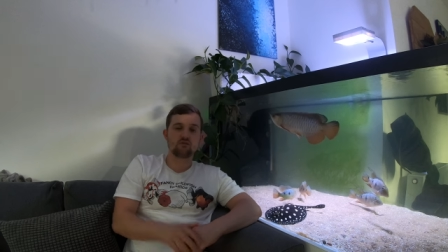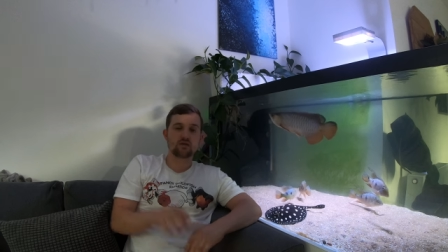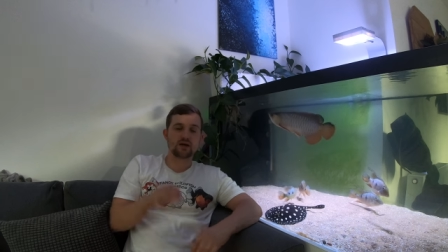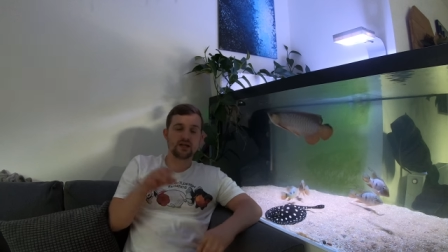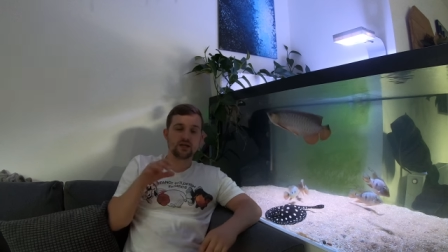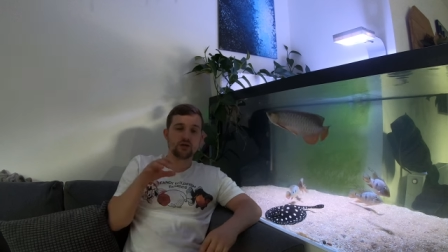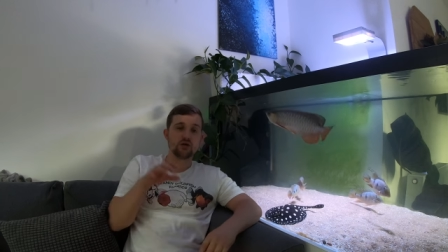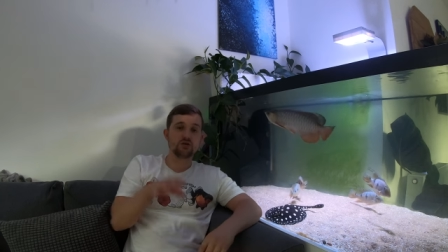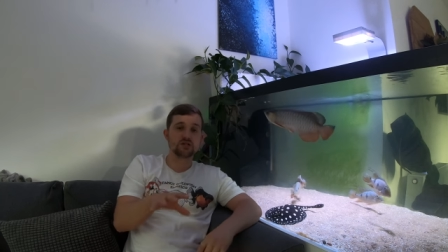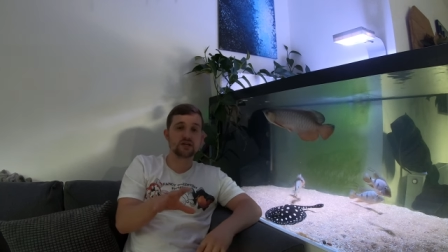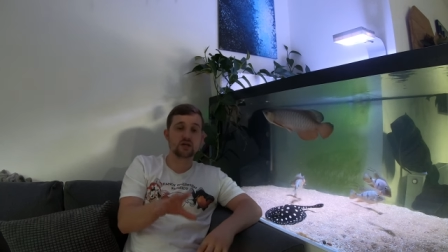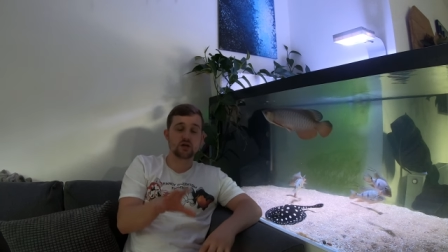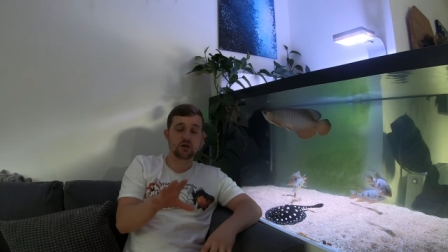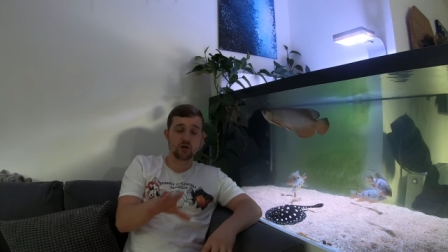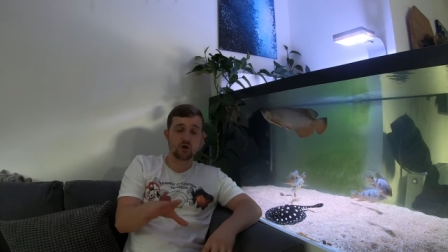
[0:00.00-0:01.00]
and really
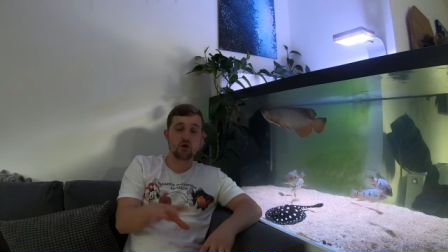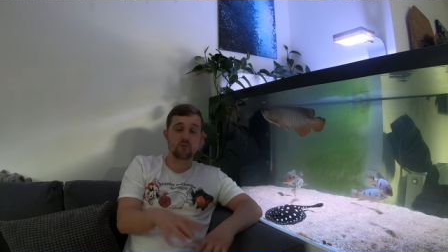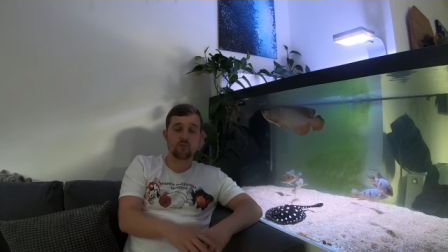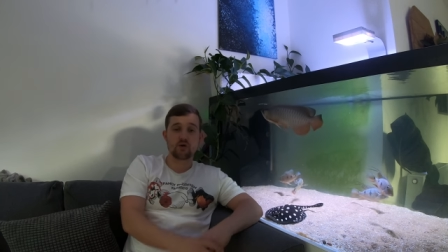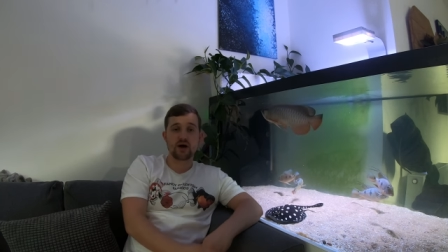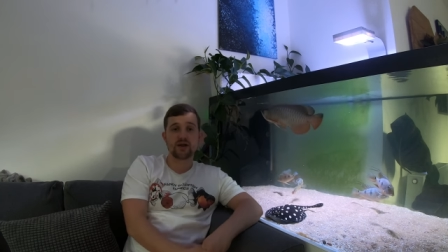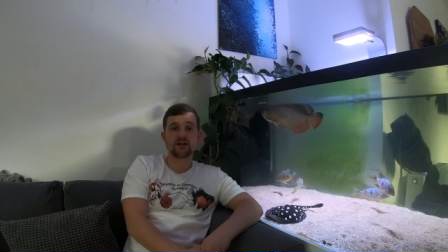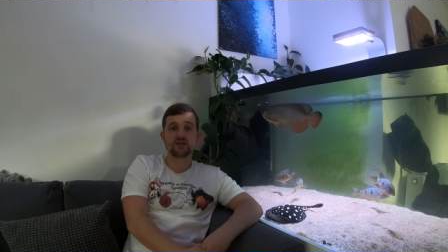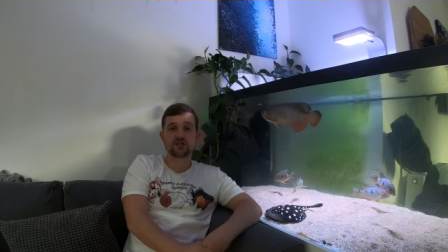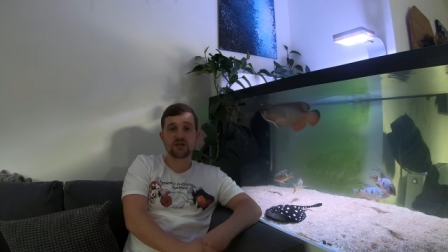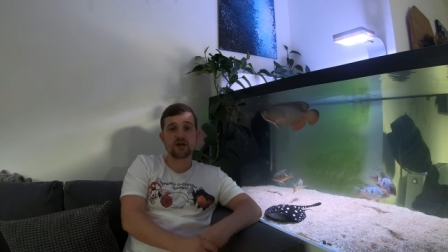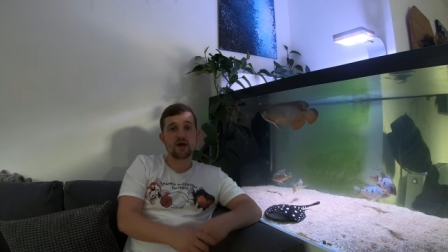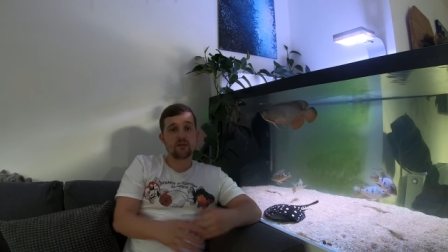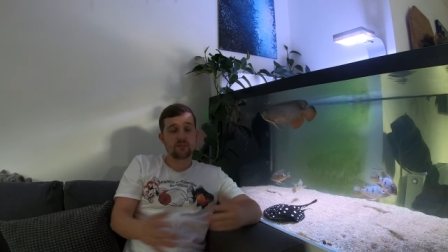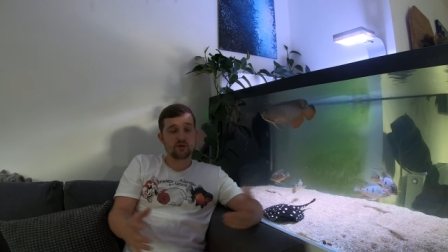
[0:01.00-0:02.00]
using a lot more energy,